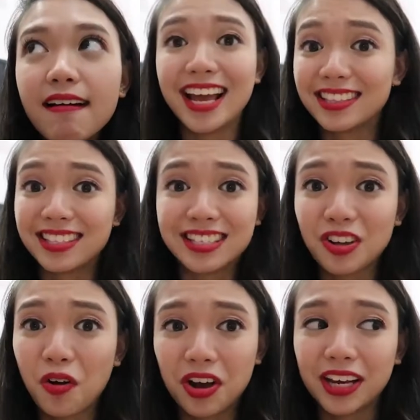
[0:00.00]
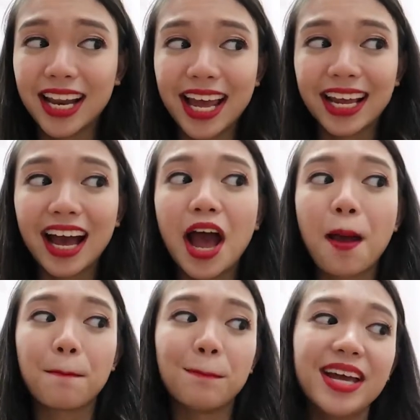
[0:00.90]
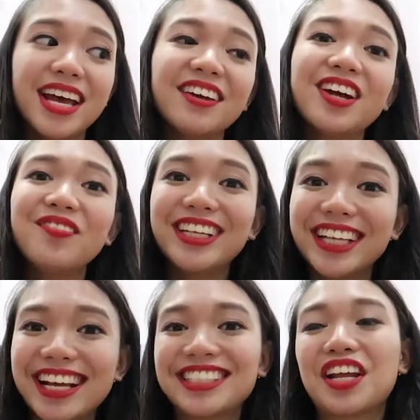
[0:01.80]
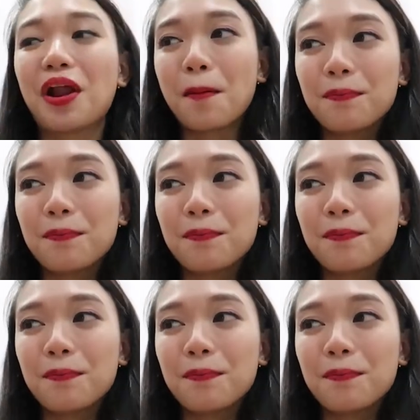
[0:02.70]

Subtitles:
It's so good. Like, big reputation.